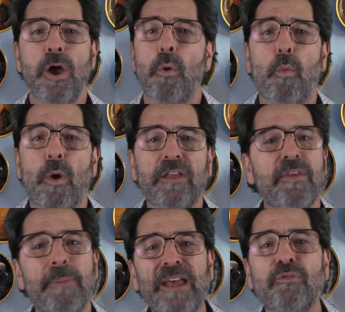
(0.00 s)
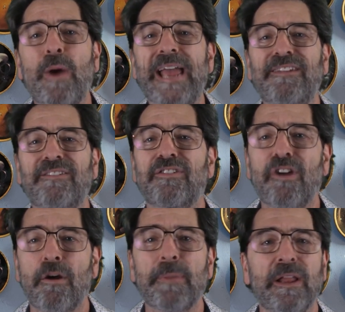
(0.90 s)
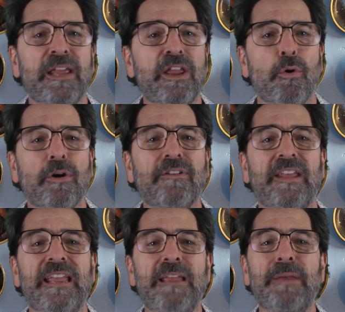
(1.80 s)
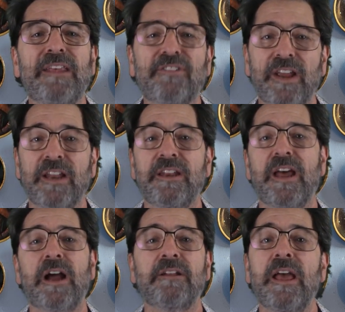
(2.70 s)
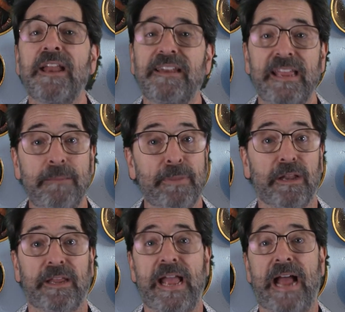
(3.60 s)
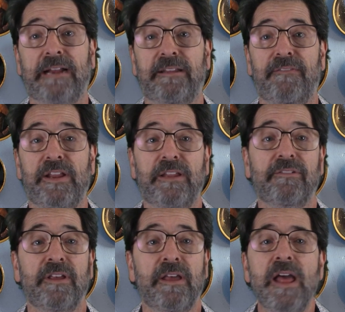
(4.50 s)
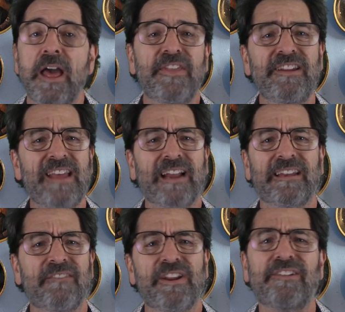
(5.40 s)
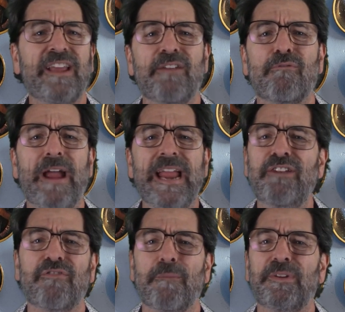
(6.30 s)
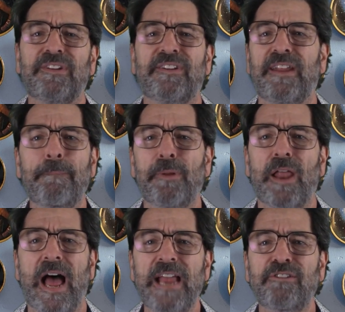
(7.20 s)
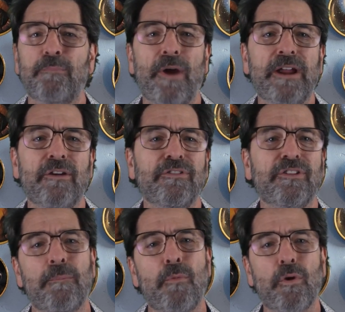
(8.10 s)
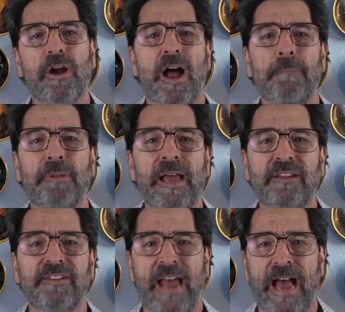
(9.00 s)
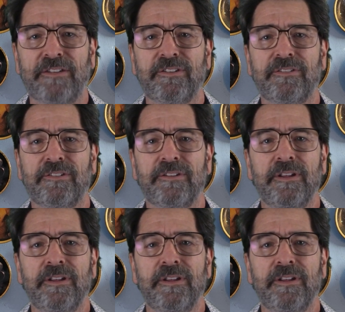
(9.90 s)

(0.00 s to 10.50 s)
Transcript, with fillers: One of the best ways to start building your team is to conduct team building activities. These activities can range from simple icebreakers to more complex tasks.